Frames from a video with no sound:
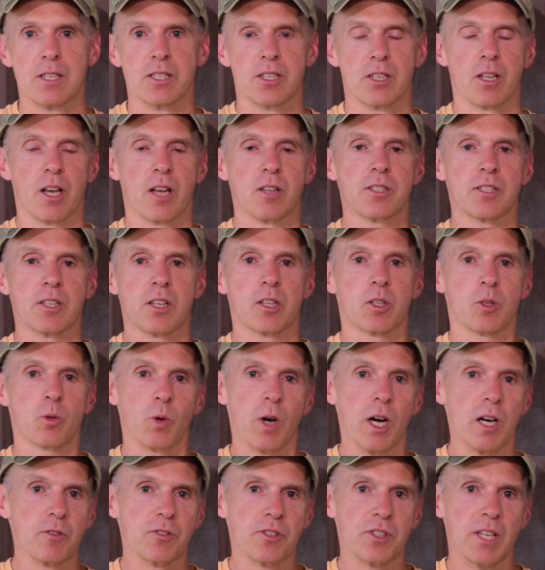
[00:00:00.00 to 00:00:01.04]
So those are the
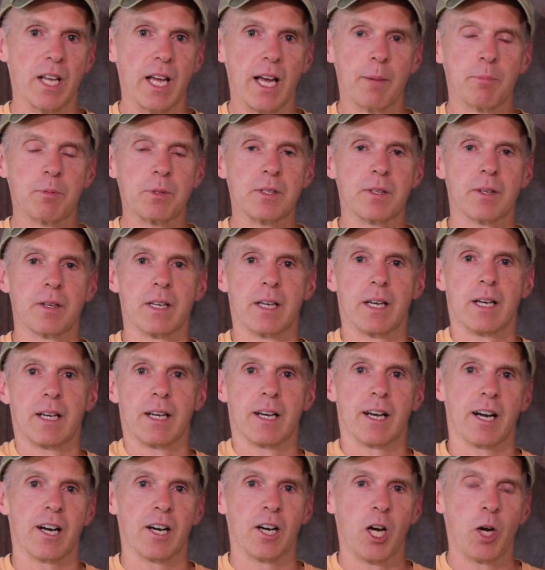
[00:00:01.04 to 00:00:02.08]
12 steps.
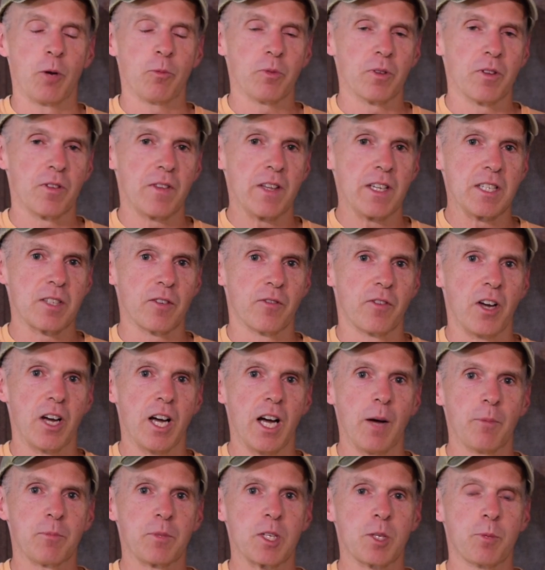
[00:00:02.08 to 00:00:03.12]
Hopefully these have
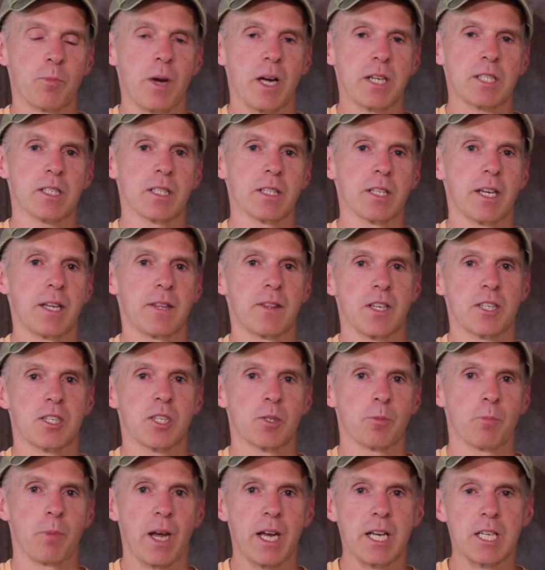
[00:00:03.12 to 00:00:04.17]
helped. Especially, this
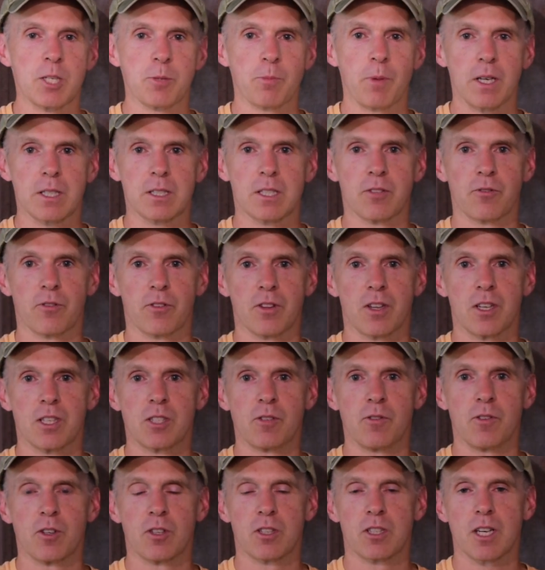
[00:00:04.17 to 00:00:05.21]
is made especially for
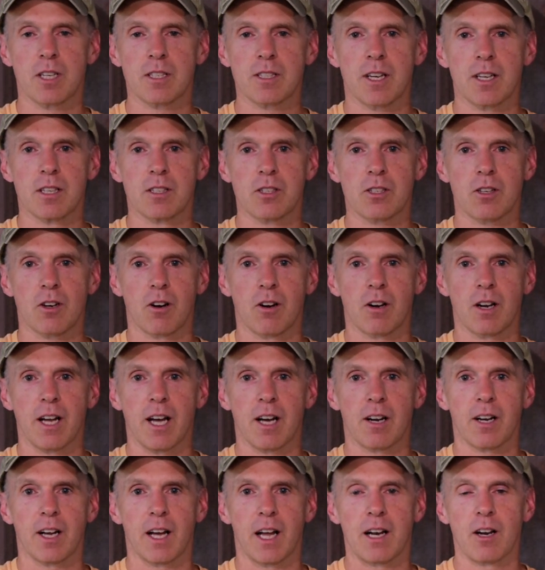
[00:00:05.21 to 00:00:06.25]
those of you who are just getting started
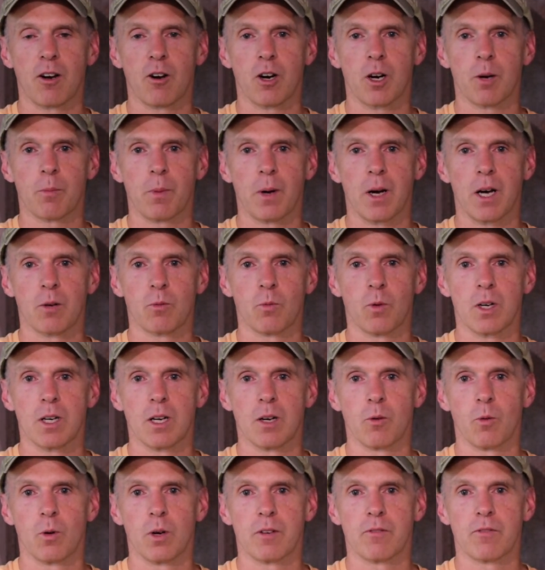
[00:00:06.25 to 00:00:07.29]
out, kind of RPod
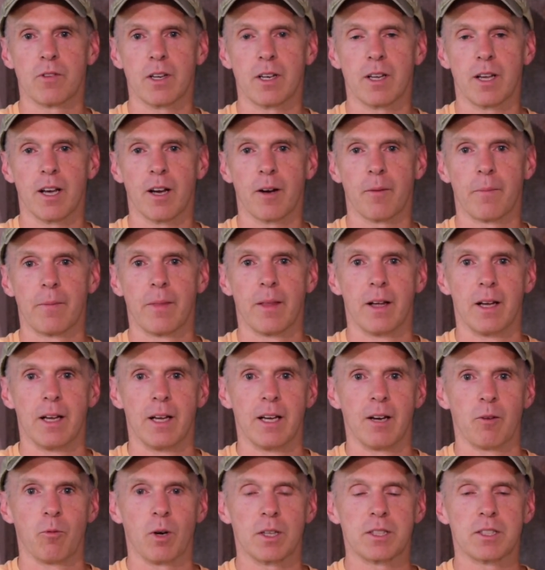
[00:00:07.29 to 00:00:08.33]
101 video,
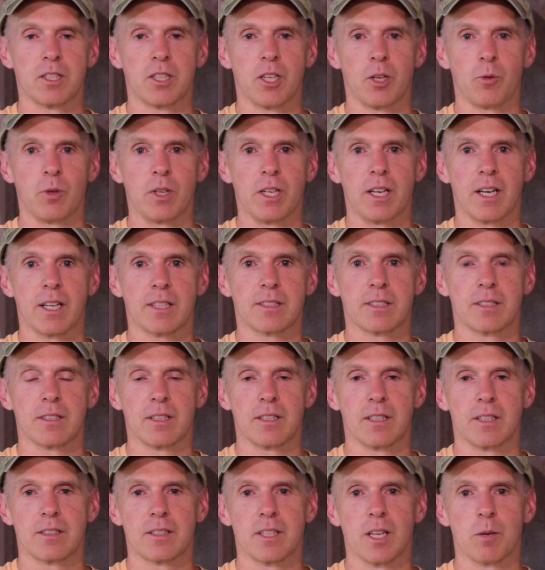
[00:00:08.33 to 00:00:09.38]
what to do when you get to
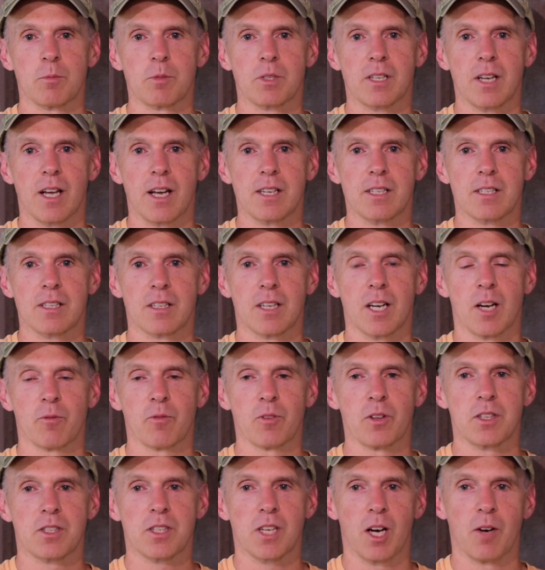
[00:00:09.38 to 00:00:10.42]
the dump station.
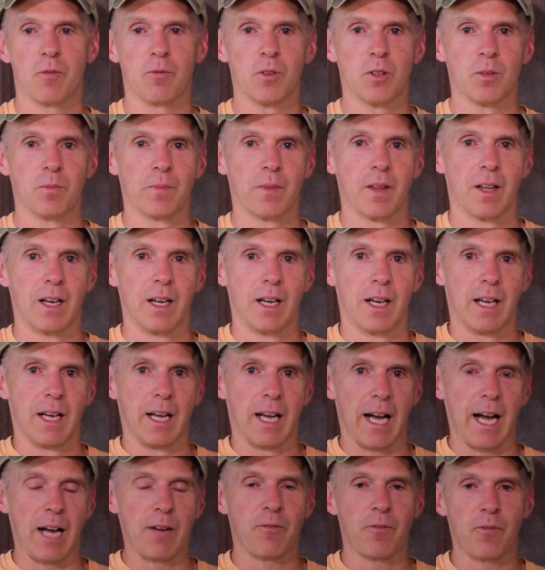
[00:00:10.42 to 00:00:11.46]
Hopefully it's helpful.
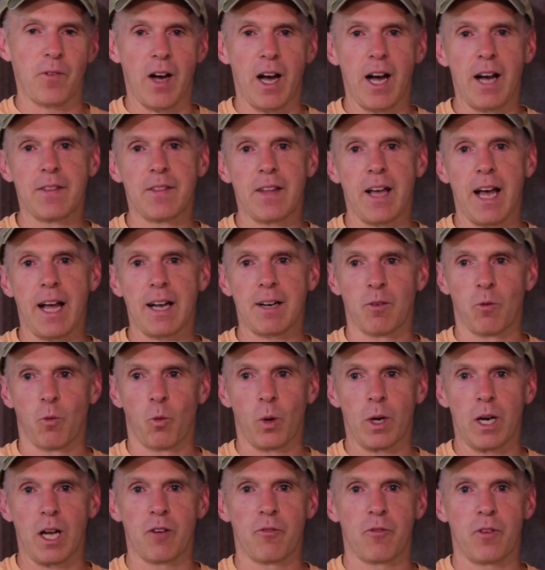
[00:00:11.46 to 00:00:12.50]
I find that
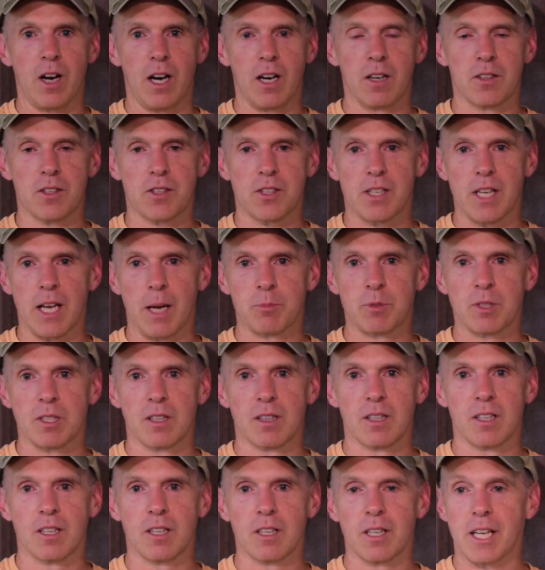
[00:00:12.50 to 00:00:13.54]
when I follow the steps, it's
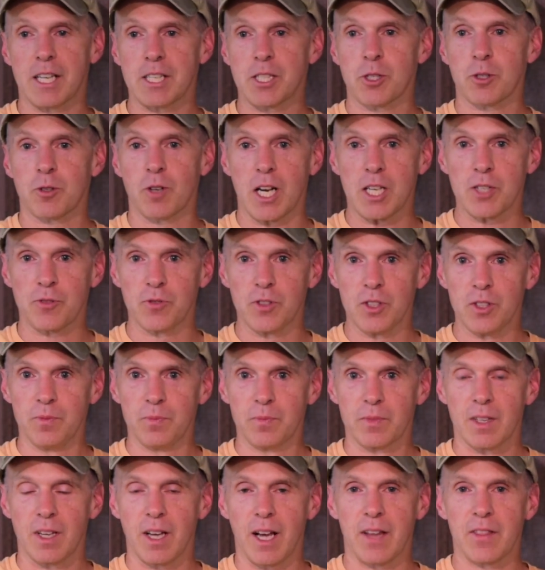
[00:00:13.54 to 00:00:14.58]
a little less stressful.
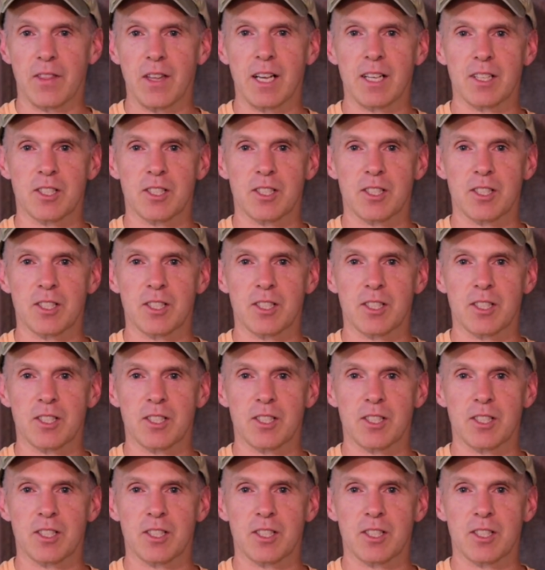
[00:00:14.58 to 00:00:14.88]
I think